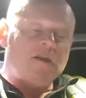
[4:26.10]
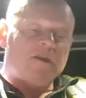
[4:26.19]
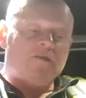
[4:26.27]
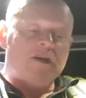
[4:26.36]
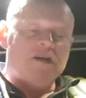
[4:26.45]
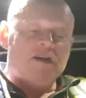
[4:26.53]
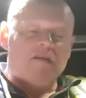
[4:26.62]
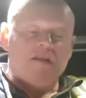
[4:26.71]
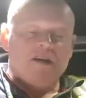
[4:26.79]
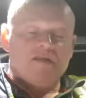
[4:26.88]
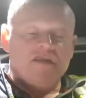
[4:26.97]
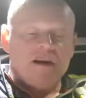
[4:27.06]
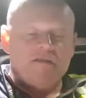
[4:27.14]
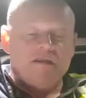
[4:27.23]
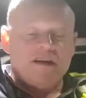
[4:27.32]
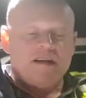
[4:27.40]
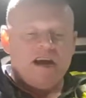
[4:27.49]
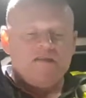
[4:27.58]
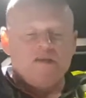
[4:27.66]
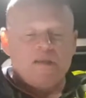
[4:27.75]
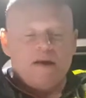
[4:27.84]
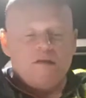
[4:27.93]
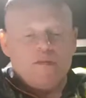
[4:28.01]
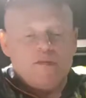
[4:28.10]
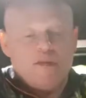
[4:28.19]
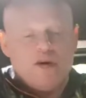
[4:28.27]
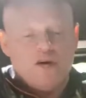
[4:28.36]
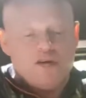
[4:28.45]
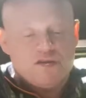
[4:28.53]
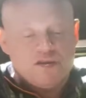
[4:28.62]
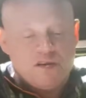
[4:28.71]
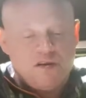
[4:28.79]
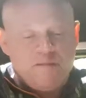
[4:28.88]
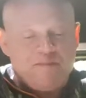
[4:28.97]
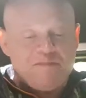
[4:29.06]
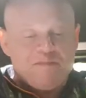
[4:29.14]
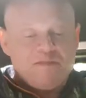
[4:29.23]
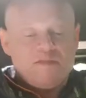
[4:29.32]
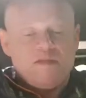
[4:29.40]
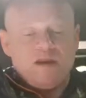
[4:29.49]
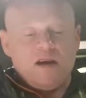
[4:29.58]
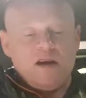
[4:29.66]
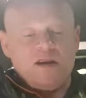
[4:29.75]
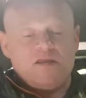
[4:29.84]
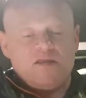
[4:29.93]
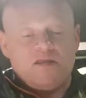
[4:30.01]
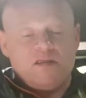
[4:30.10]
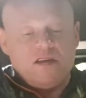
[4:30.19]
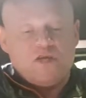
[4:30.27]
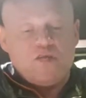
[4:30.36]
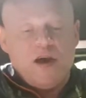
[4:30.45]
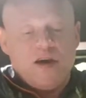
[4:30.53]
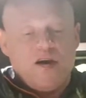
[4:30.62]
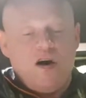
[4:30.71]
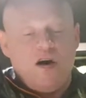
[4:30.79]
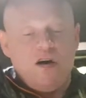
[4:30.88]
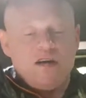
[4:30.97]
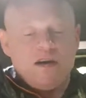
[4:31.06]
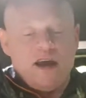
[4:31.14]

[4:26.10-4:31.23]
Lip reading: the reason you feel safe in a tent sometimes is because it's where you are.